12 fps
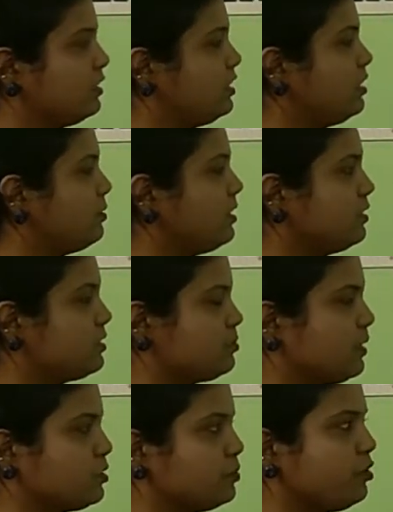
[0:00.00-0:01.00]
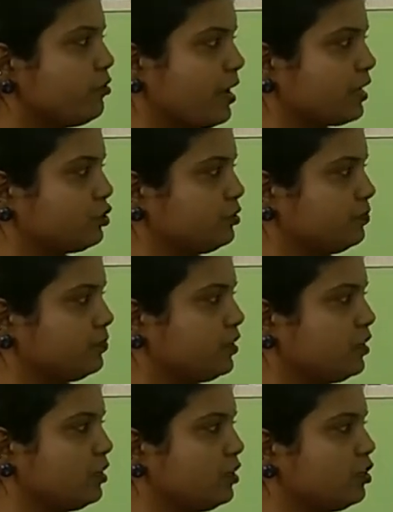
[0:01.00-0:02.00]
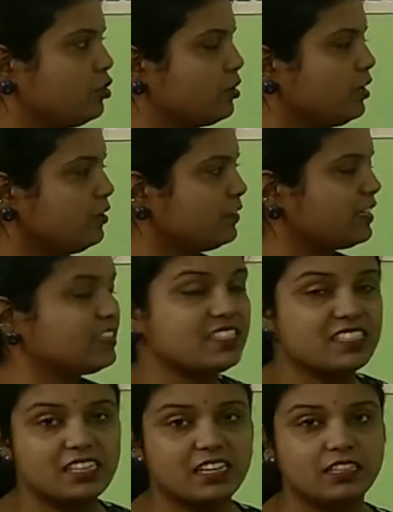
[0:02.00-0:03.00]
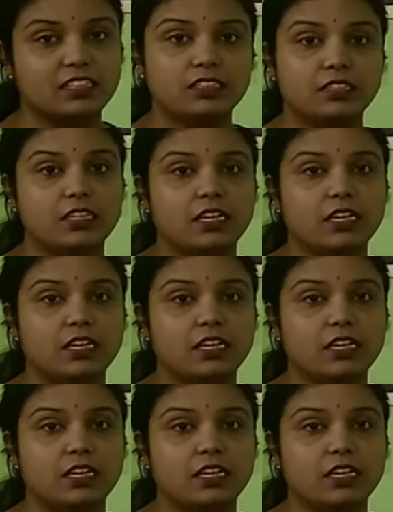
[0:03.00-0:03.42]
double displacement reaction. Okay, that is the